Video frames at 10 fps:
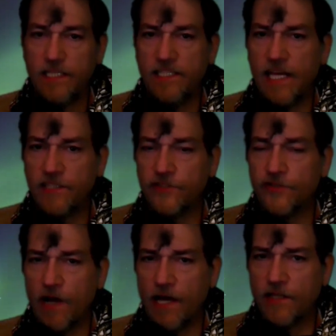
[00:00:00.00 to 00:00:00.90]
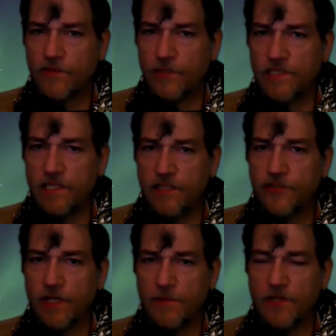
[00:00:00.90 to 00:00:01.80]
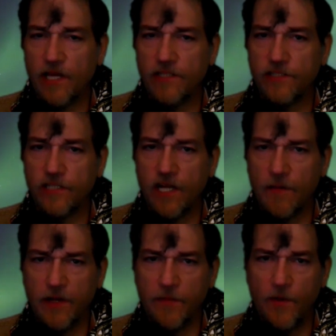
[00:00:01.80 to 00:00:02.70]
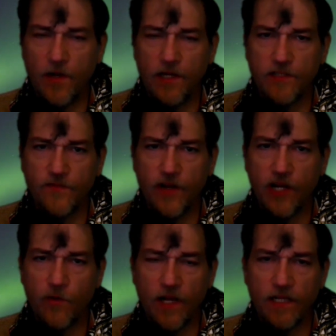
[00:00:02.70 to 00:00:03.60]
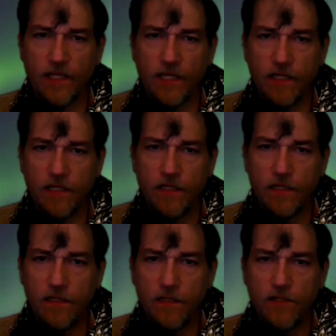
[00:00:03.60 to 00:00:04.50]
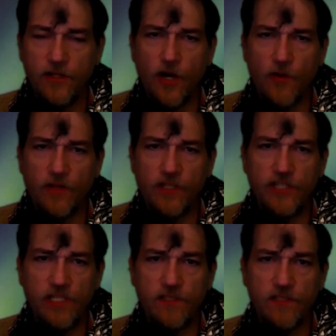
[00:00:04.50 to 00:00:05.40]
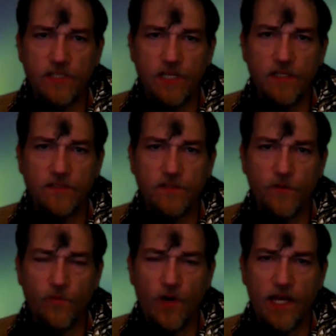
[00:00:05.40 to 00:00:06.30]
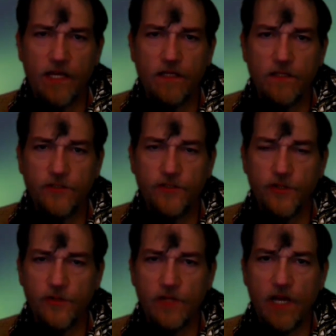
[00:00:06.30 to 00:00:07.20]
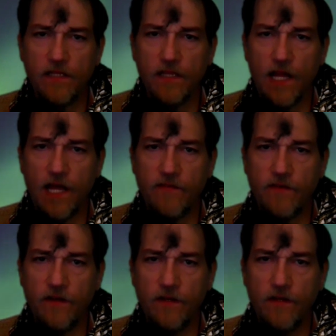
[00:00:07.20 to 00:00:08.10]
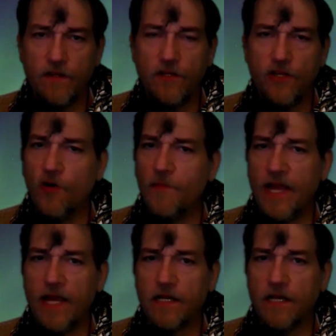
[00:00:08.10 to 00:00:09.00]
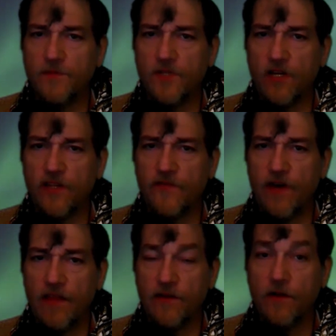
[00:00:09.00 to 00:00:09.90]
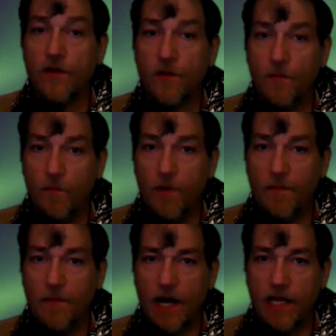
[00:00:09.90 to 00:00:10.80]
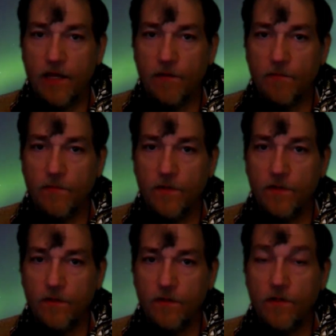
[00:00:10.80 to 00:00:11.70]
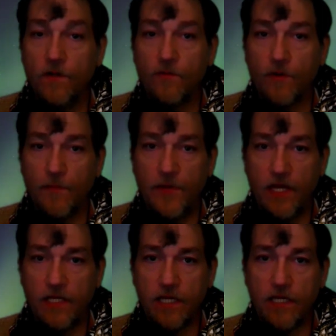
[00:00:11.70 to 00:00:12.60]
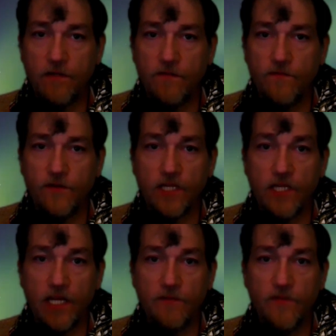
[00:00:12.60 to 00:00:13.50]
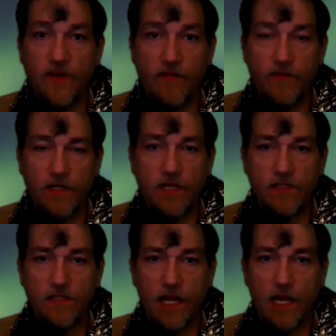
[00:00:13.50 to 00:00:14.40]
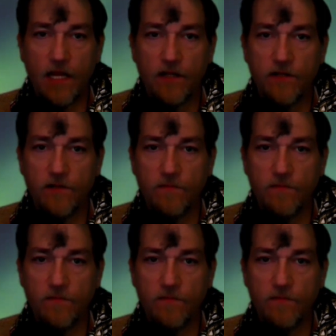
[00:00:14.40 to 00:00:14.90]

these days of trials, we see the tribulation coming upon us very quickly. Know that Jesus is the way, the truth, and the life. No man comes unto the Father but by him. Repent ye, for the kingdom of heaven is at hand.